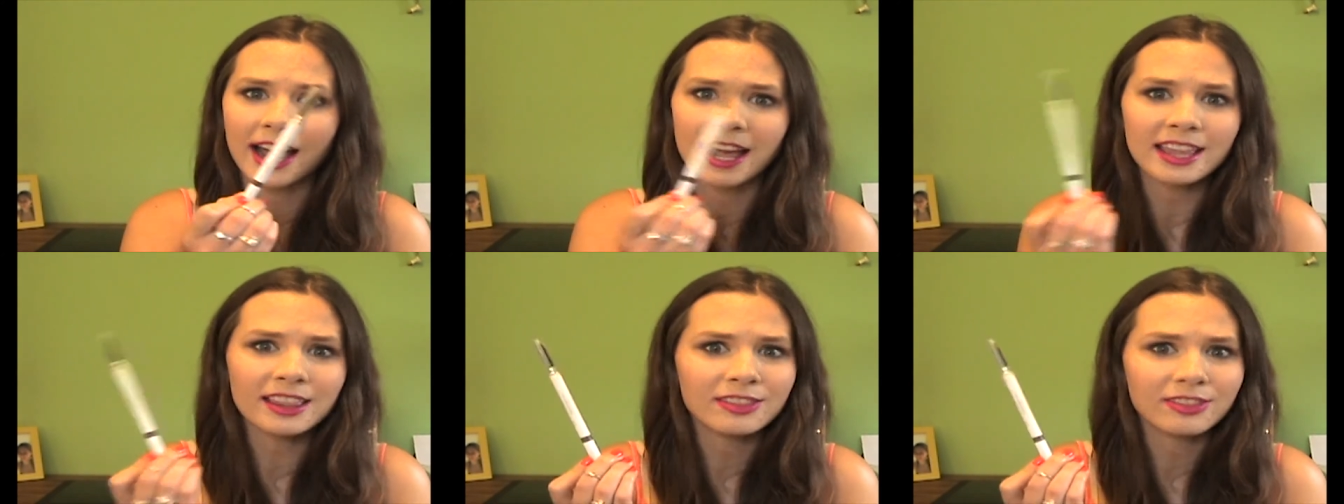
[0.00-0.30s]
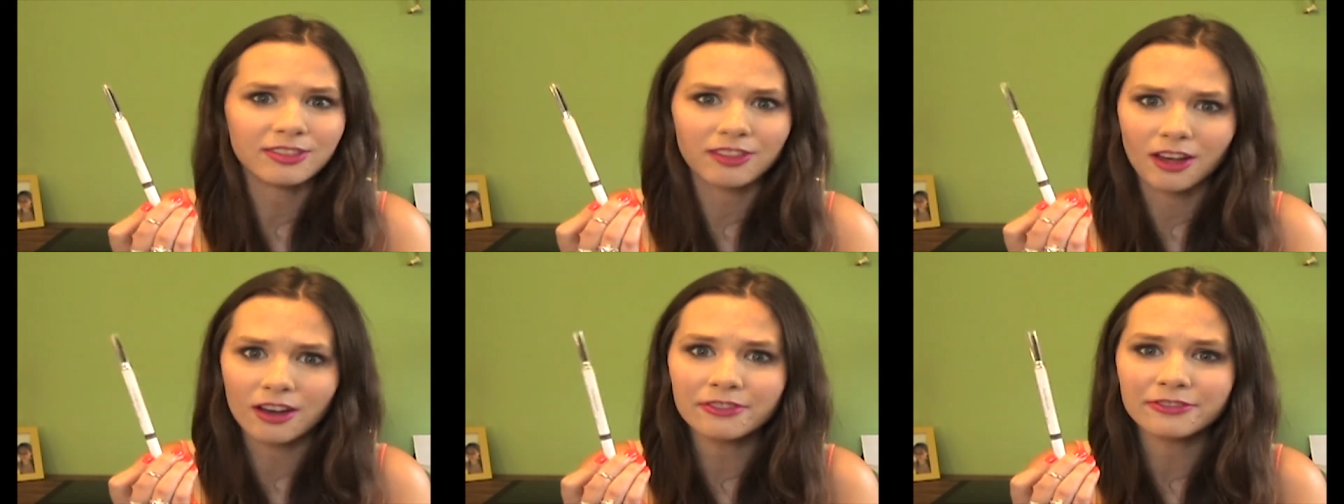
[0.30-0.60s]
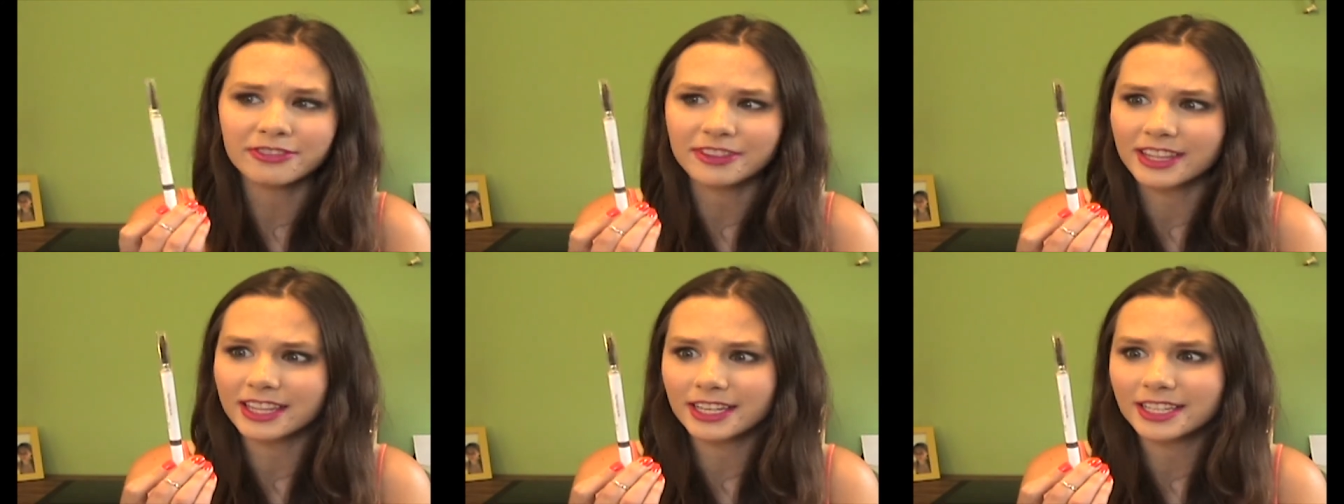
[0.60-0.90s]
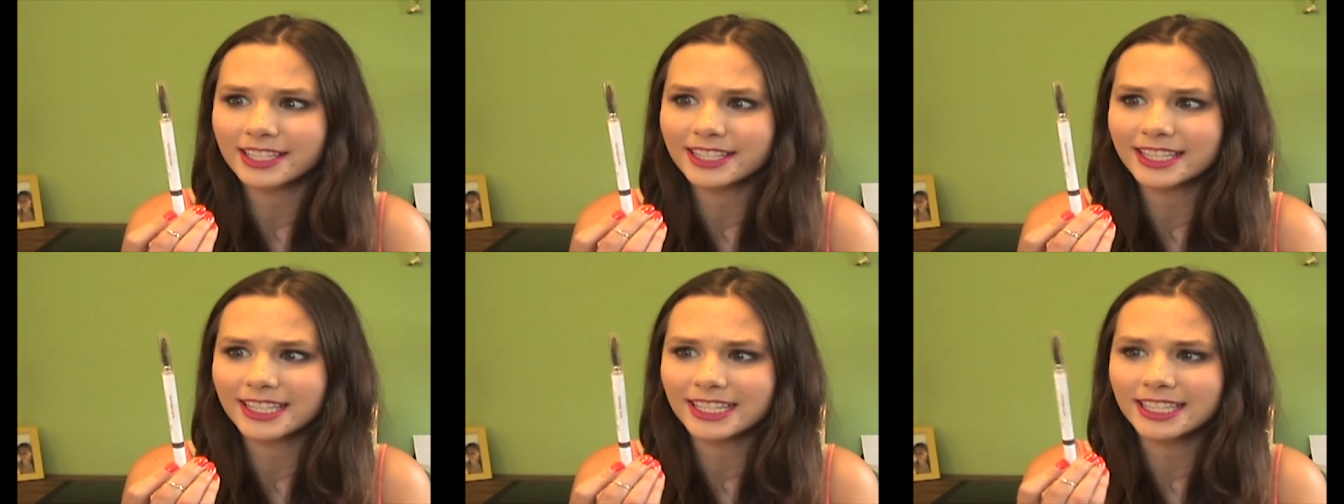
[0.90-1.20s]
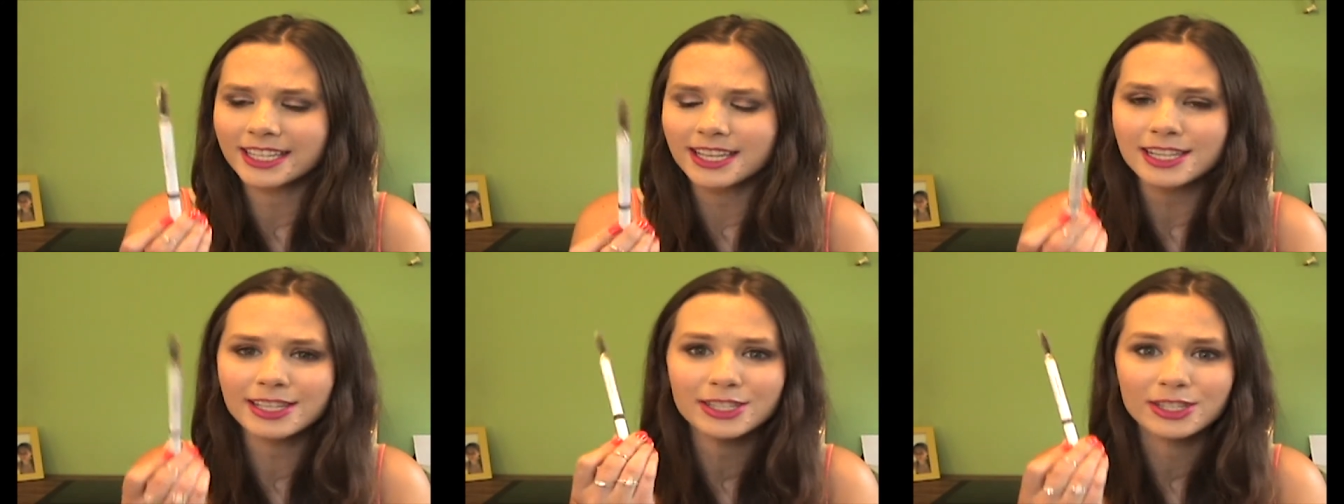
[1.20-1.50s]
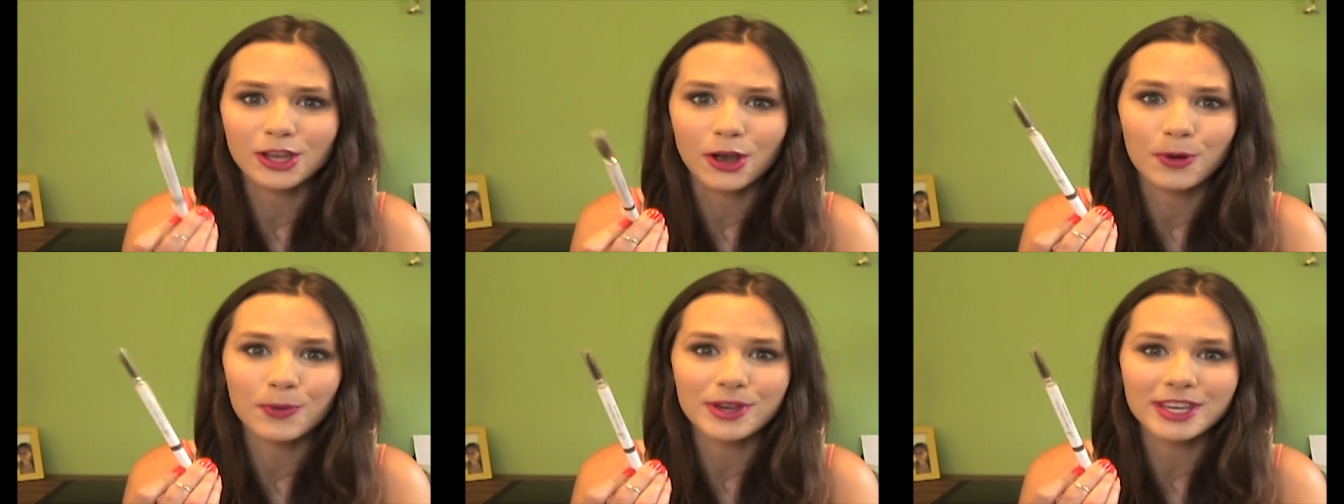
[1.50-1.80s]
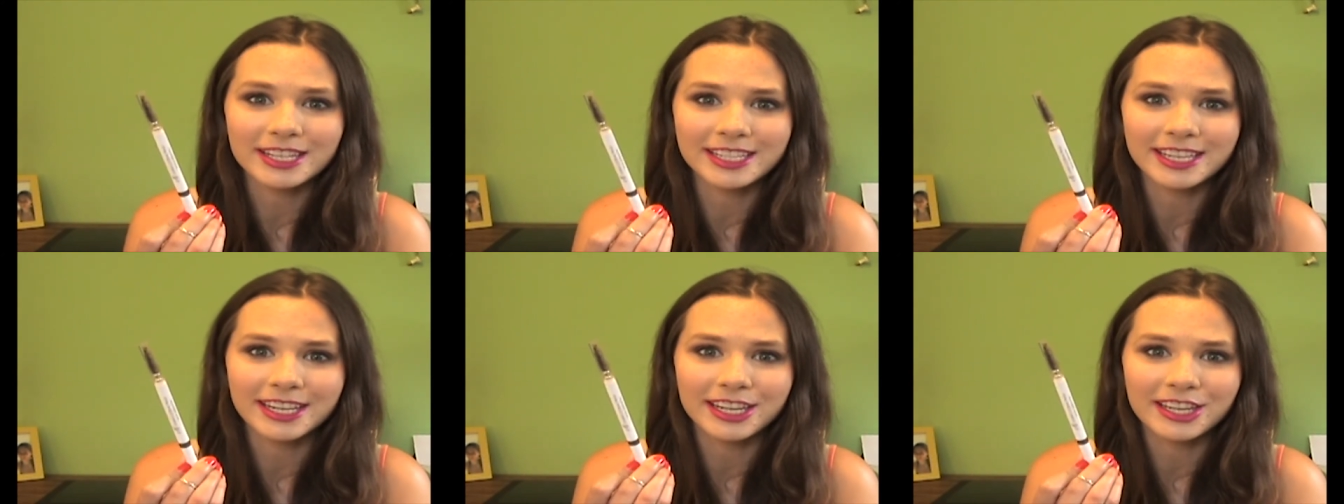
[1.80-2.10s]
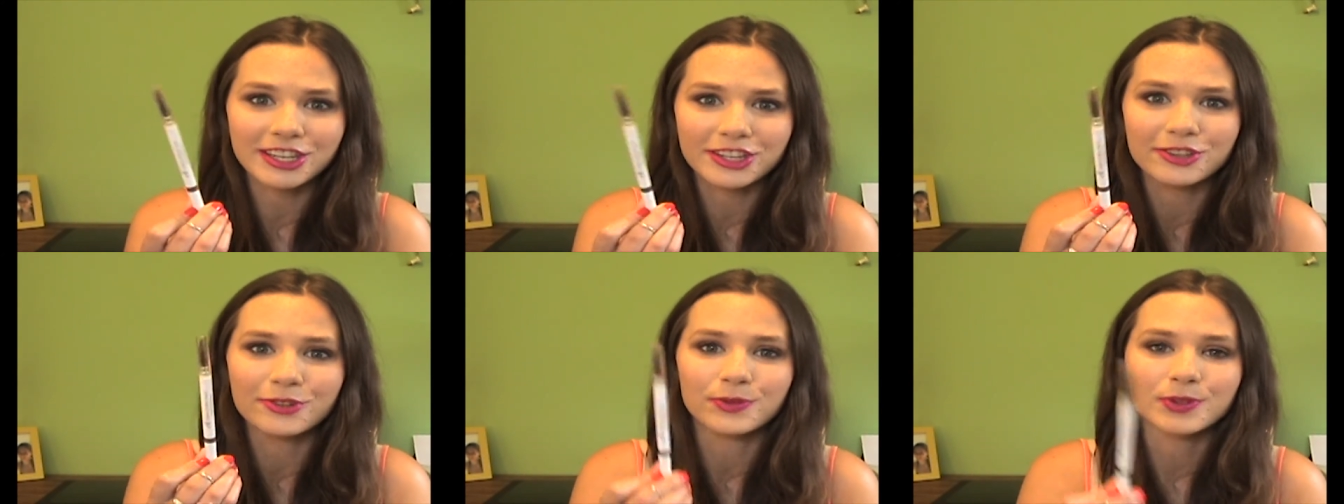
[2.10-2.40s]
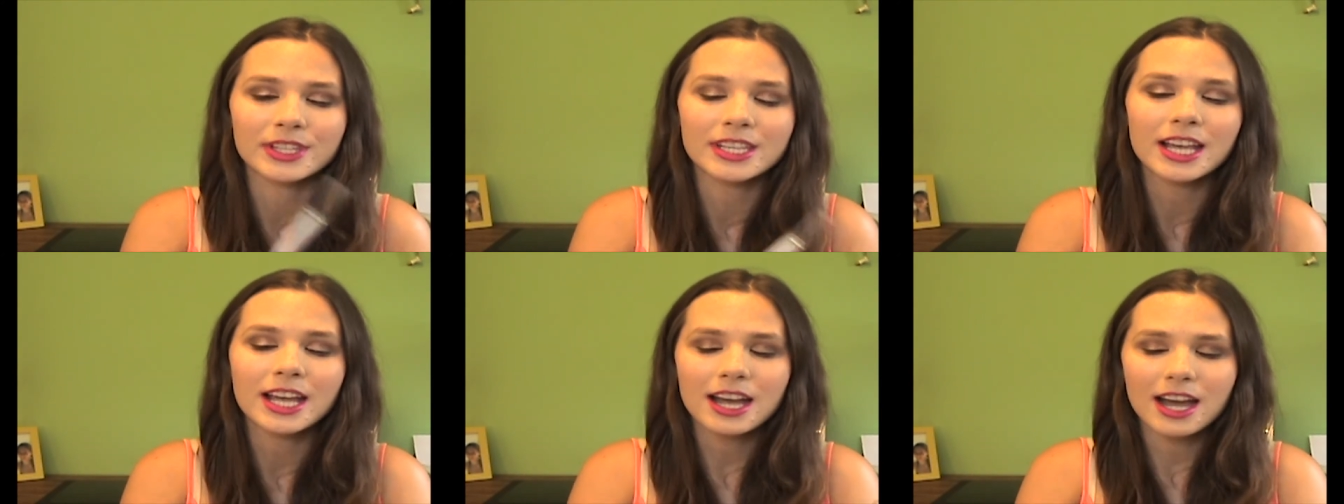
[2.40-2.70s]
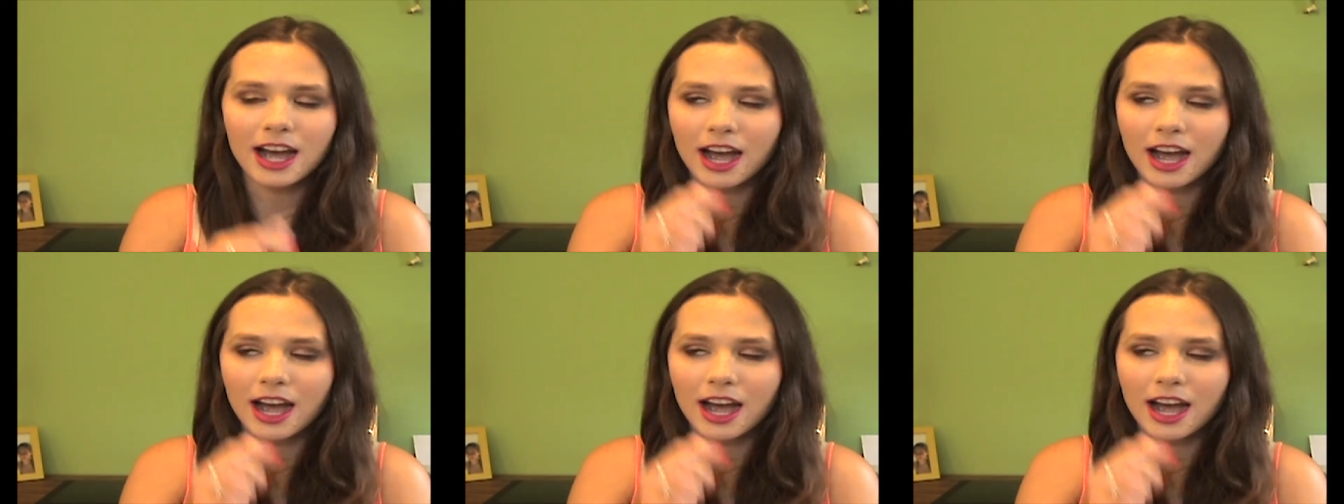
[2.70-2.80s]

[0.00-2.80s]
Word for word: I love this. This is so easy to use.